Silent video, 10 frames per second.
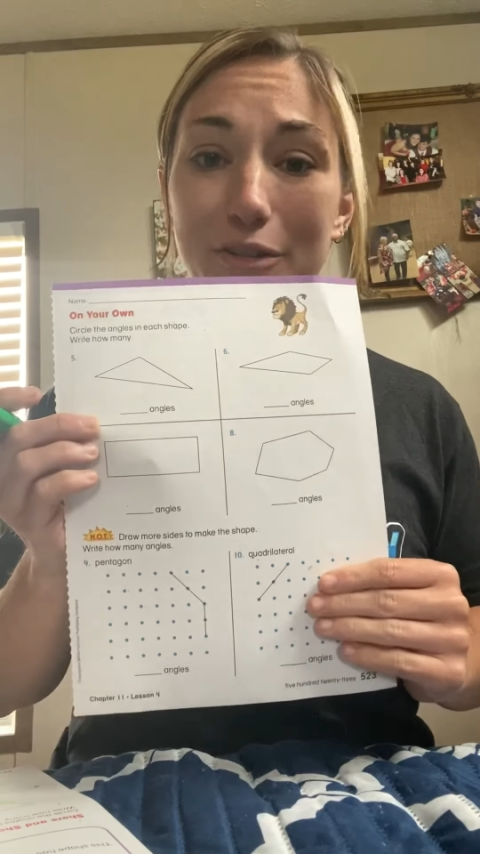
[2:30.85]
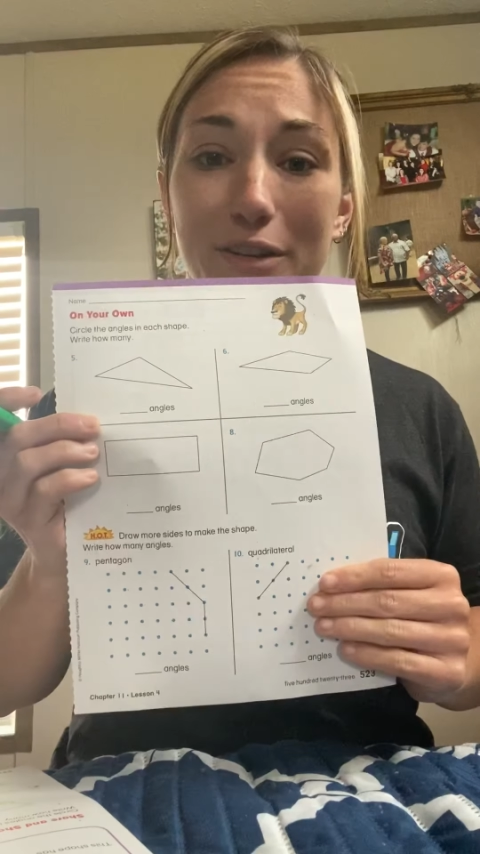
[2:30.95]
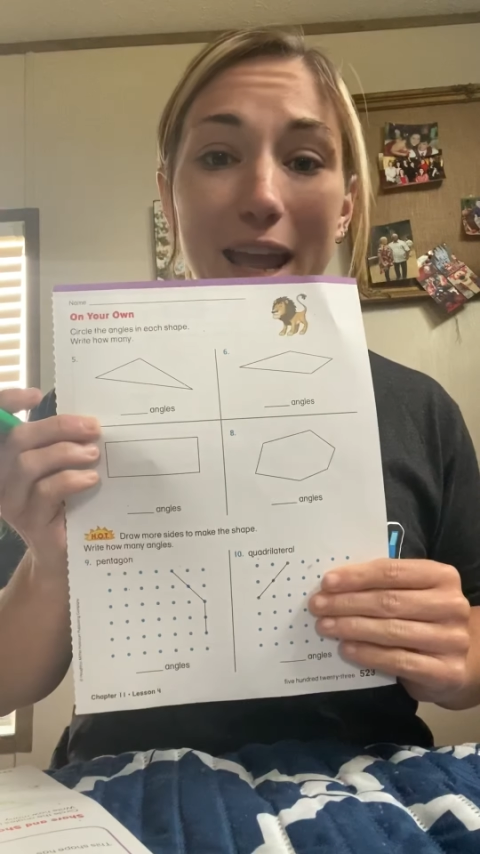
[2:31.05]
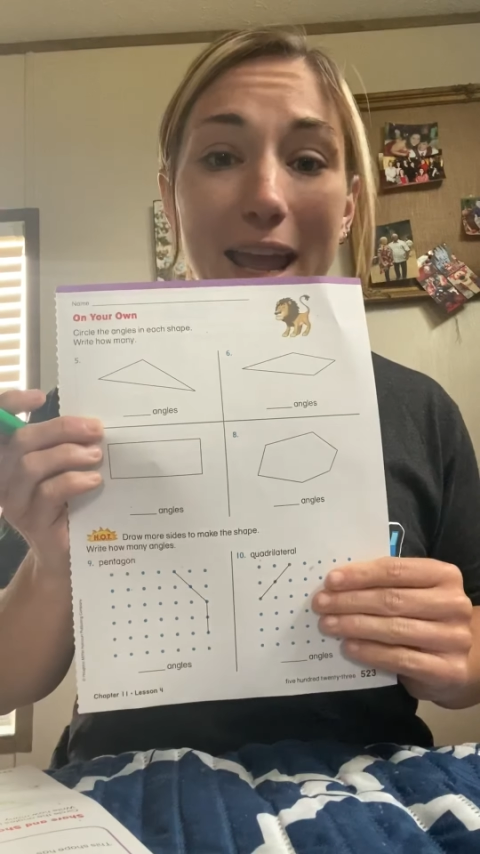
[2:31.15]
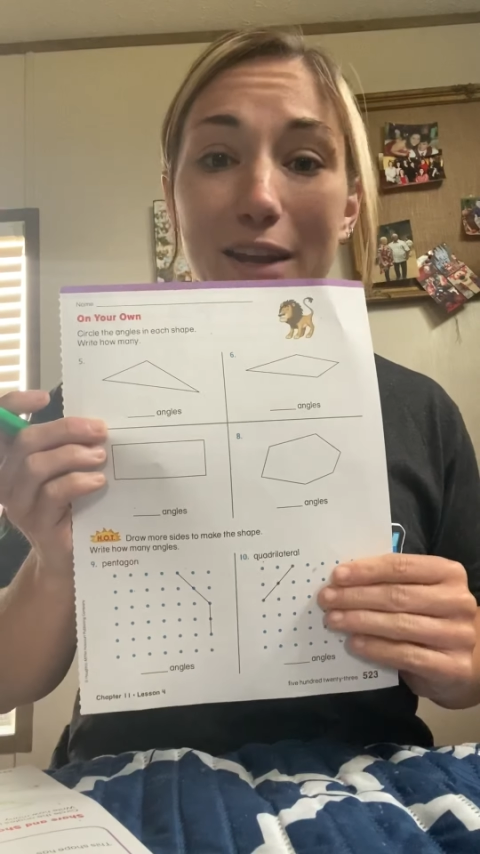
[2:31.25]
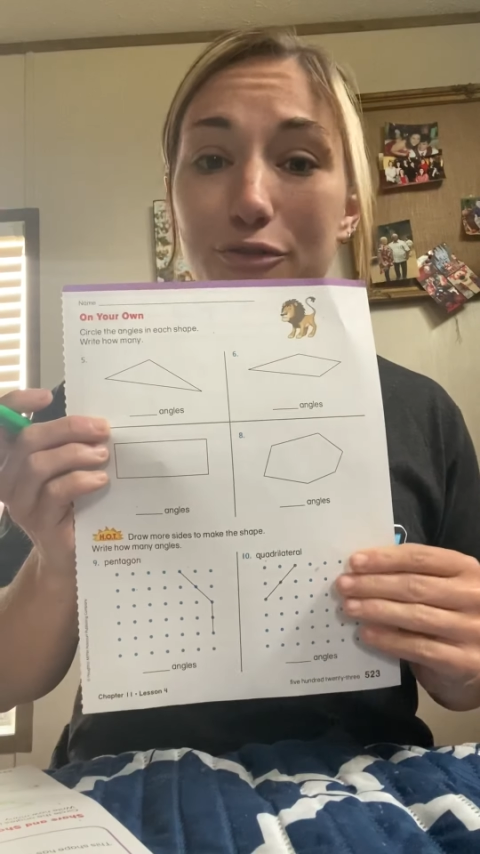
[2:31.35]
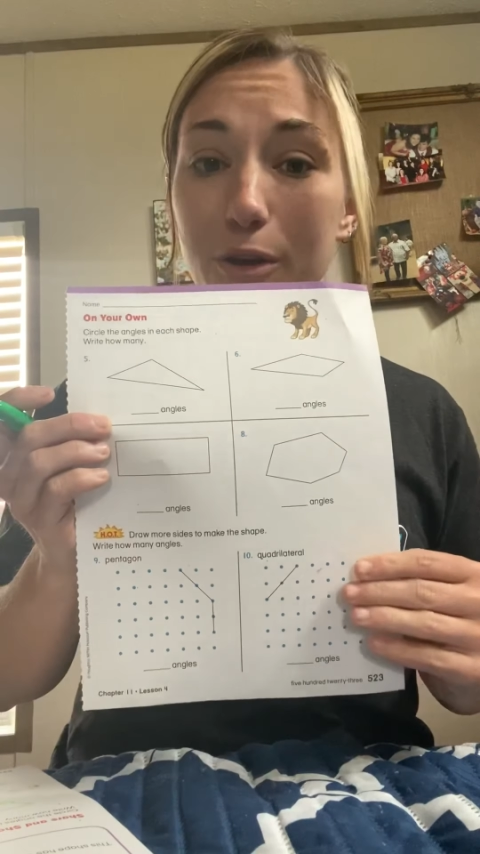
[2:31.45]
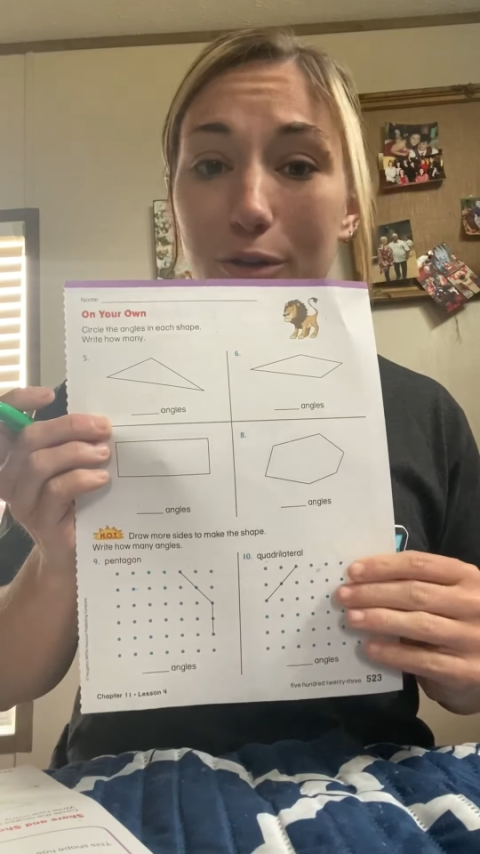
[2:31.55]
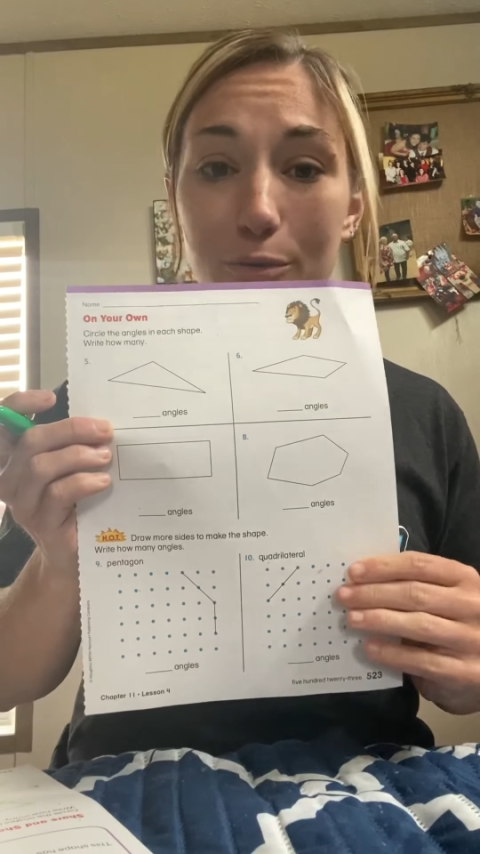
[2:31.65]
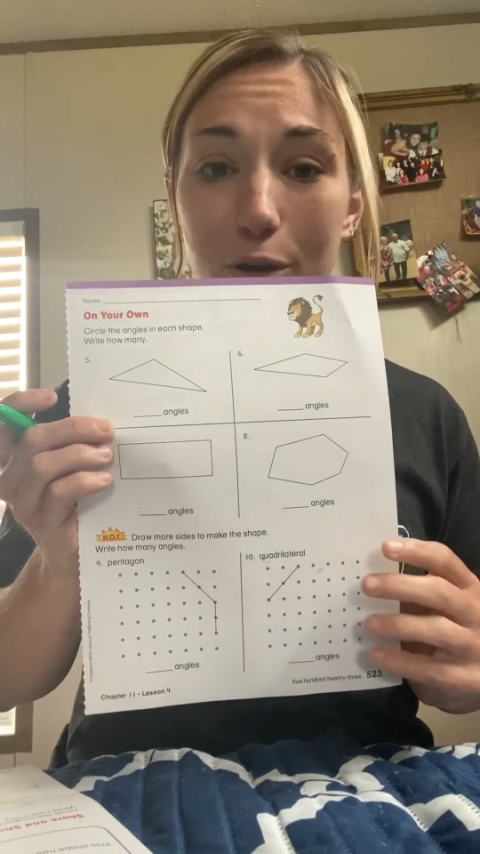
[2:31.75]
You can't
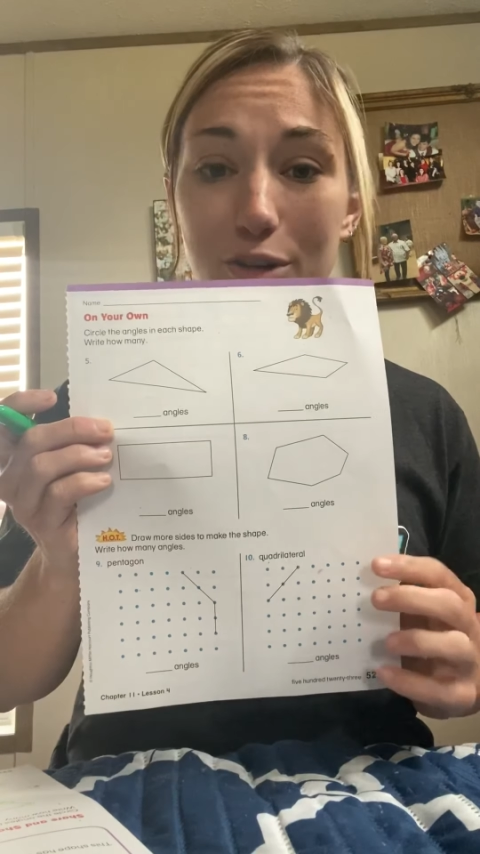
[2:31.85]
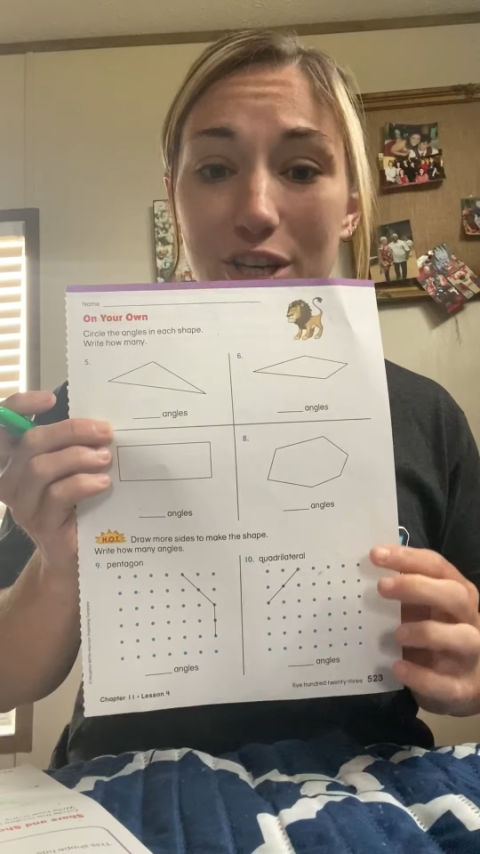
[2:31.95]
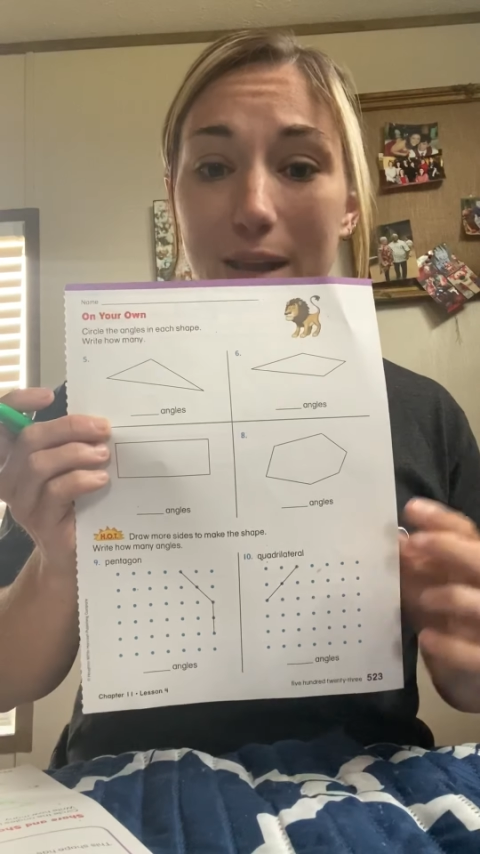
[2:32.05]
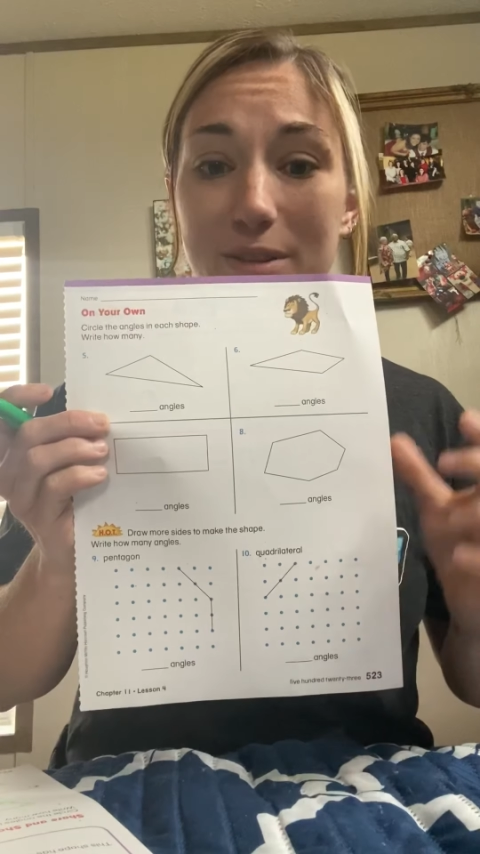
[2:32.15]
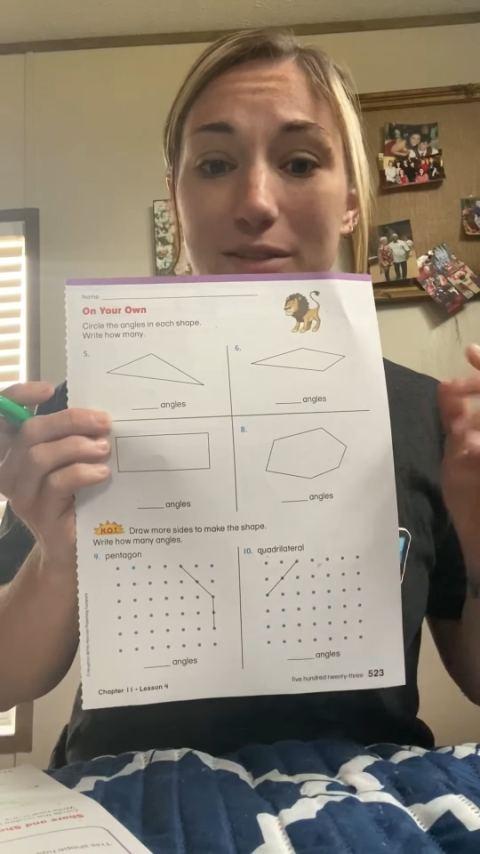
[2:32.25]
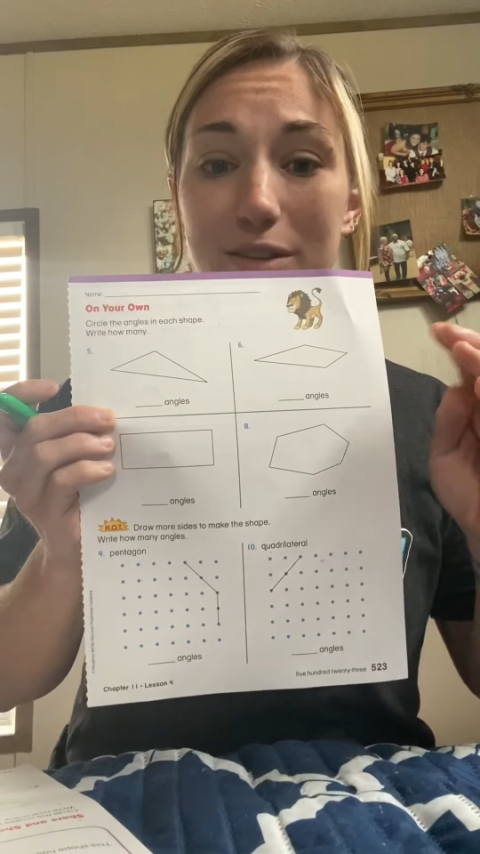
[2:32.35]
draw the wrong shape as